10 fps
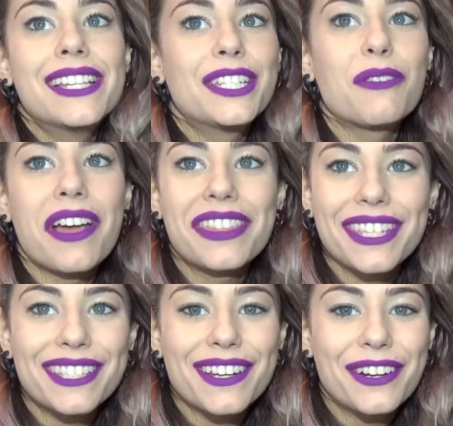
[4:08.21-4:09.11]
So we're at the
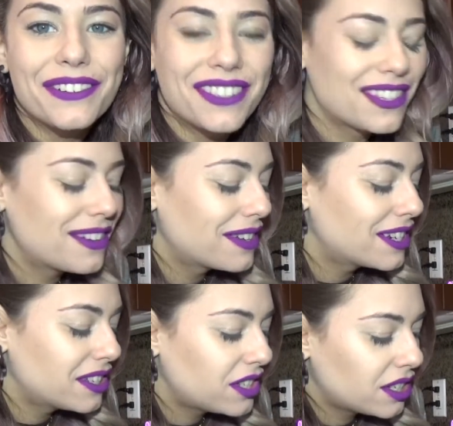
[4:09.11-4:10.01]
stove, so I'm
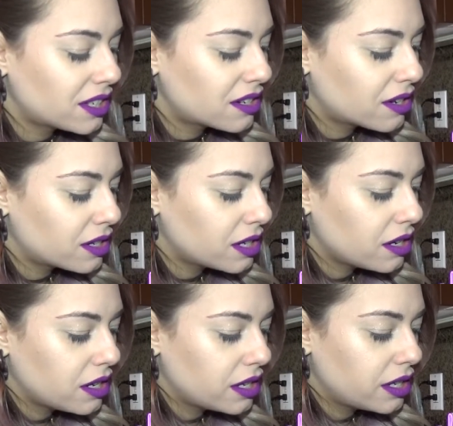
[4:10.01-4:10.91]
gonna just turn it
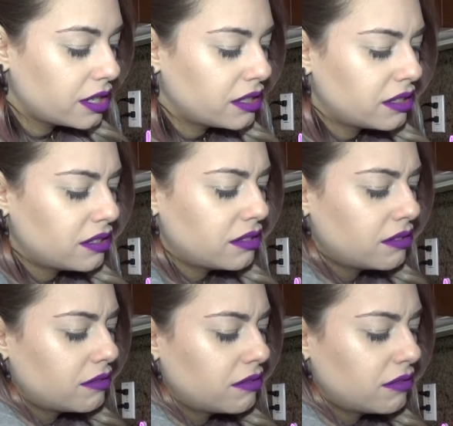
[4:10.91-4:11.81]
on,
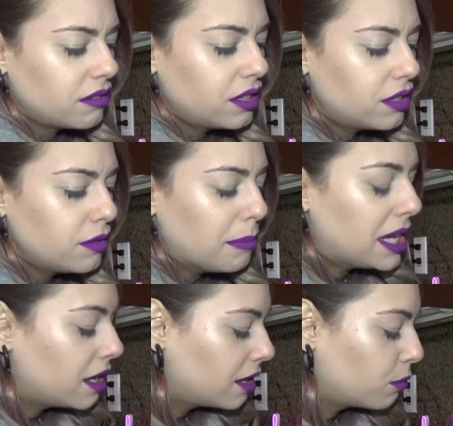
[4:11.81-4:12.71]
just do
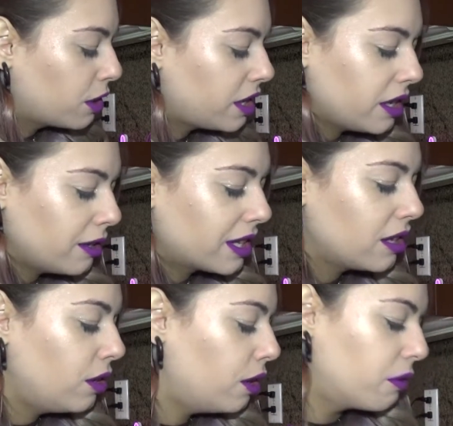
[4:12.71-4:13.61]
medium right now, like a
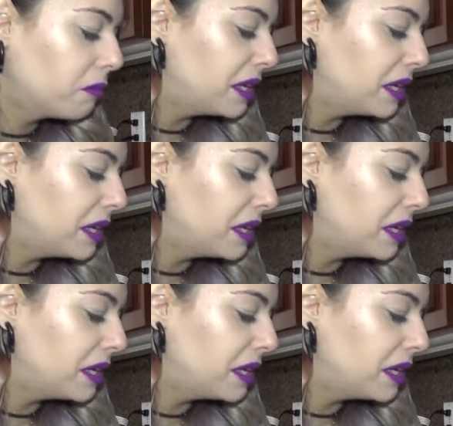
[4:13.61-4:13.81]
lower